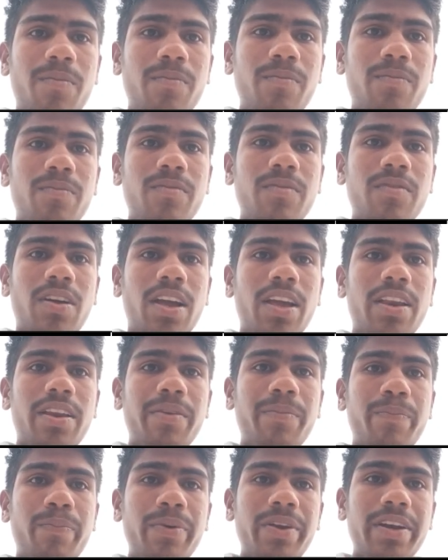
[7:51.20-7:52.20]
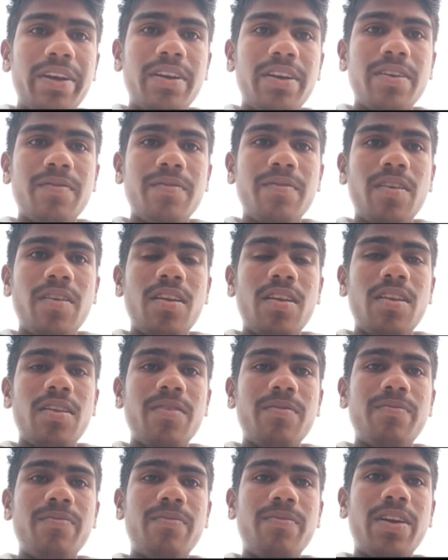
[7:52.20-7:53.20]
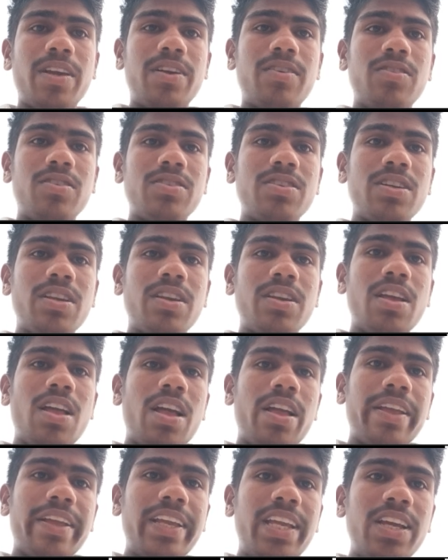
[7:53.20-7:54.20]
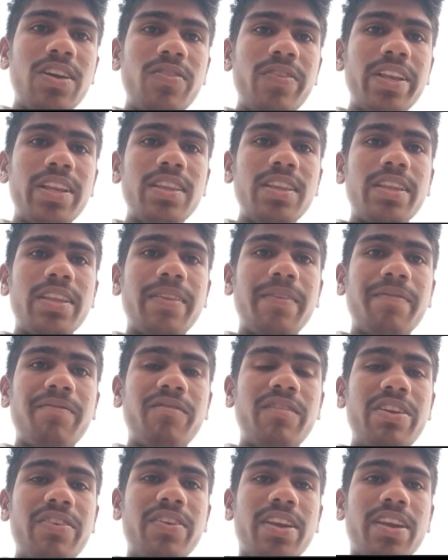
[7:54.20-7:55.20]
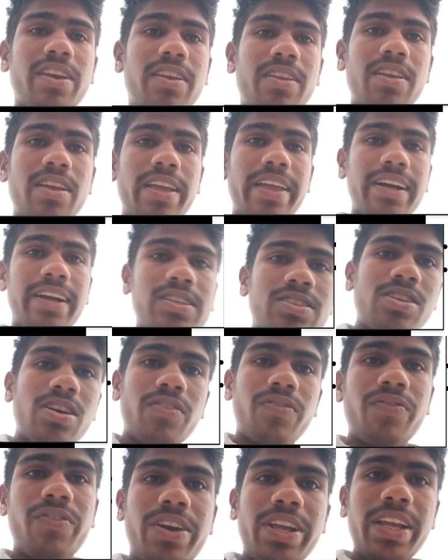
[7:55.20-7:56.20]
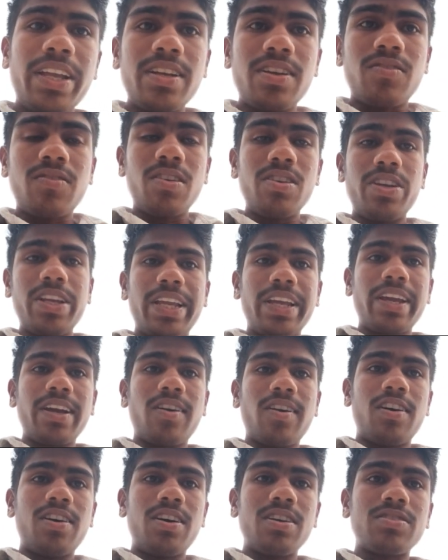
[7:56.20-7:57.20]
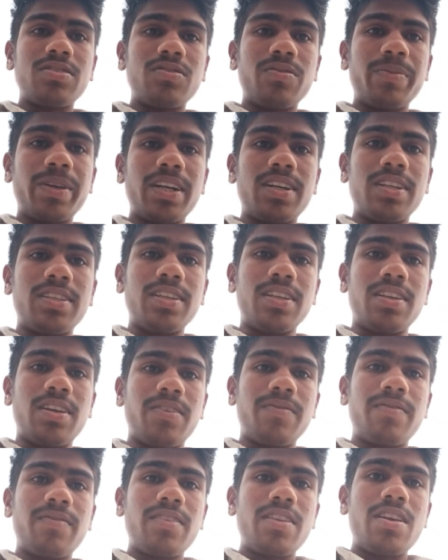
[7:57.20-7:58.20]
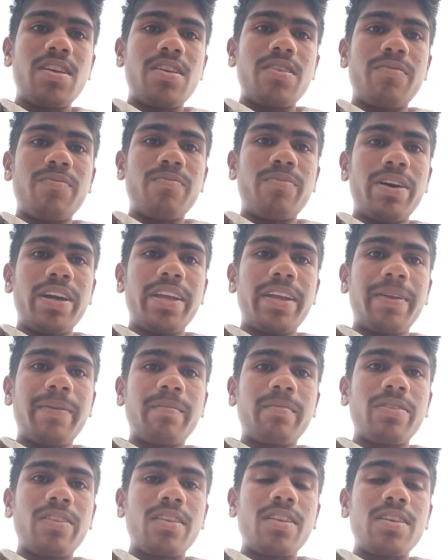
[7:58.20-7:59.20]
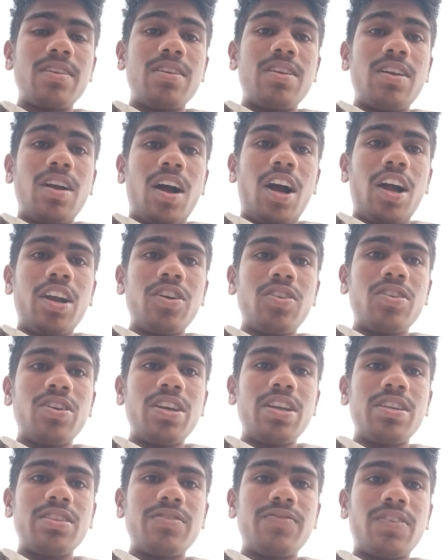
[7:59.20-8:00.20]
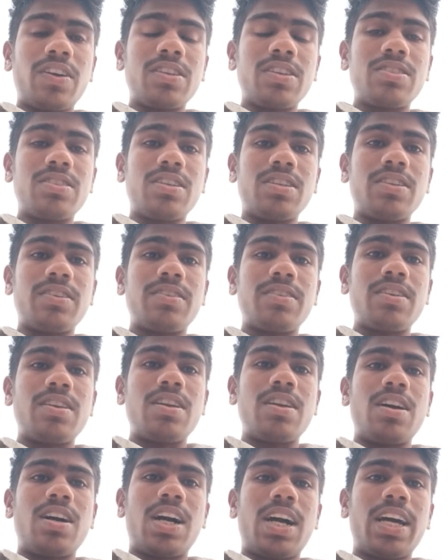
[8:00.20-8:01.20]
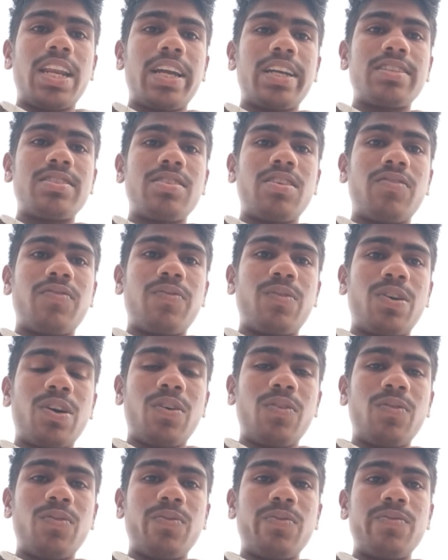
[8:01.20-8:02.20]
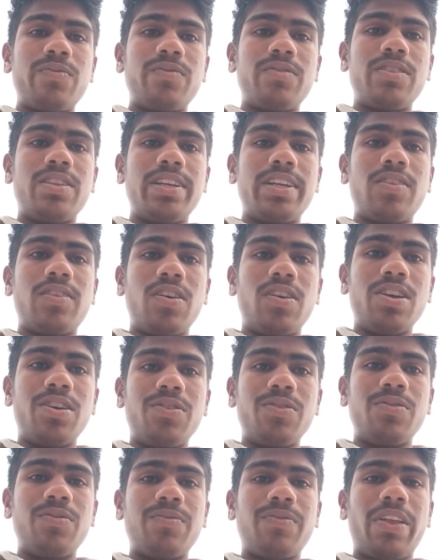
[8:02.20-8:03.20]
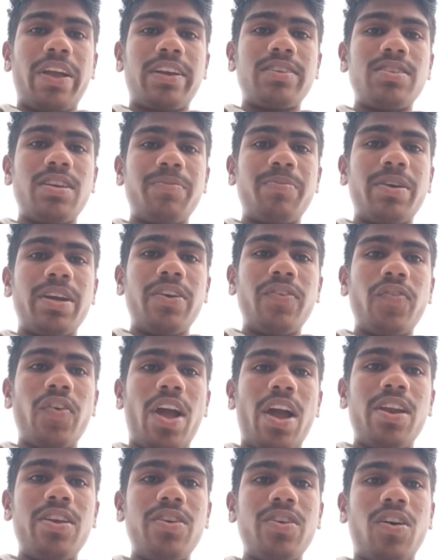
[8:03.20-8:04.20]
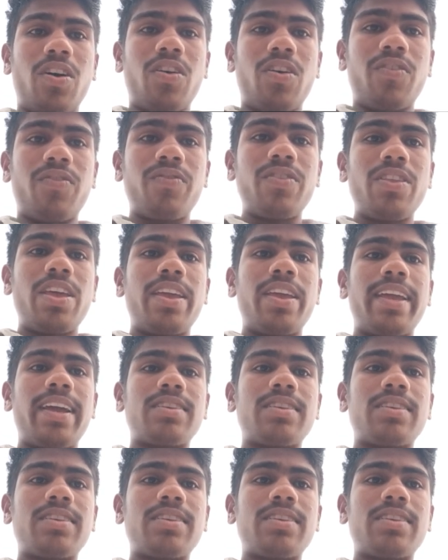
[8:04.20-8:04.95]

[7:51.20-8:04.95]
I repeat my question. Given x of t equal to a cos omega theta, by autocorrelation function rx of tau is equal to accepted value of x of